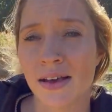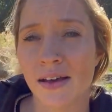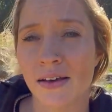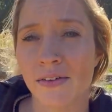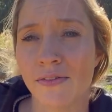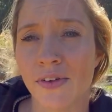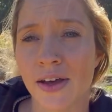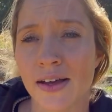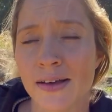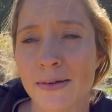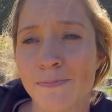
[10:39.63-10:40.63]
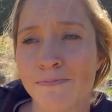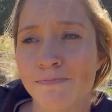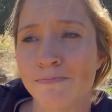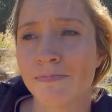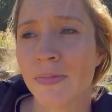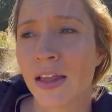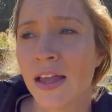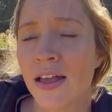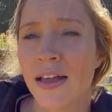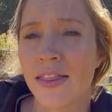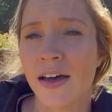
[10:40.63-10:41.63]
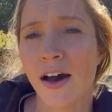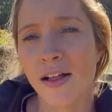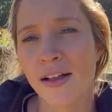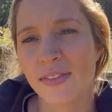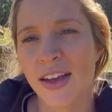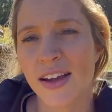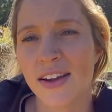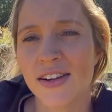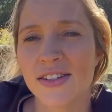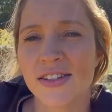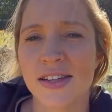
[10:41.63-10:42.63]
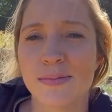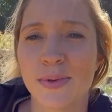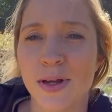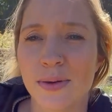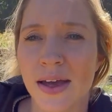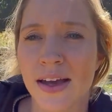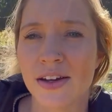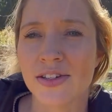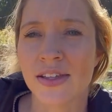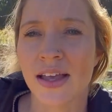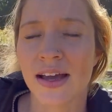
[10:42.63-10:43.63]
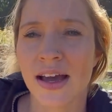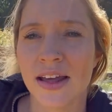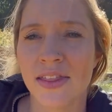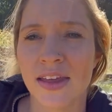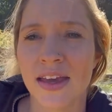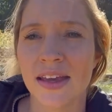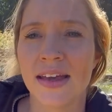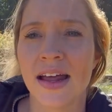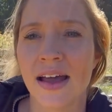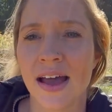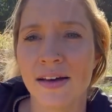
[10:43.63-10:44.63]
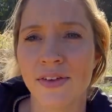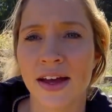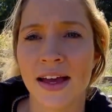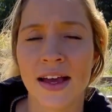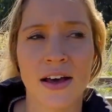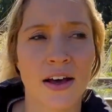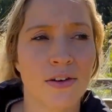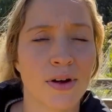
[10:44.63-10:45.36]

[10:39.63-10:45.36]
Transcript: of the olive eggers and blue eggers and that kind of thing kind of have a